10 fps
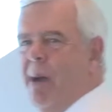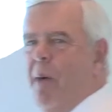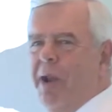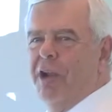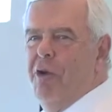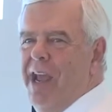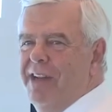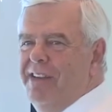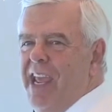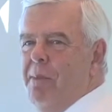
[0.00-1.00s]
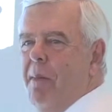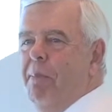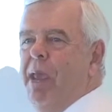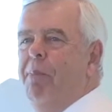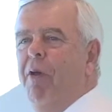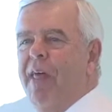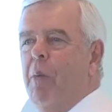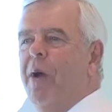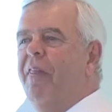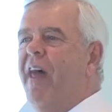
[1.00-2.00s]
I want to create a team of people
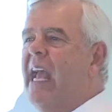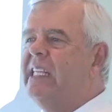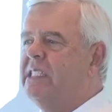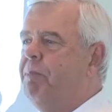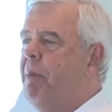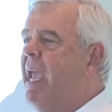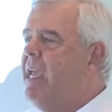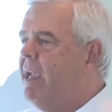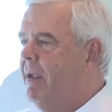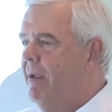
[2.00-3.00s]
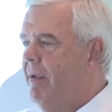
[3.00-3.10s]
that when they speak,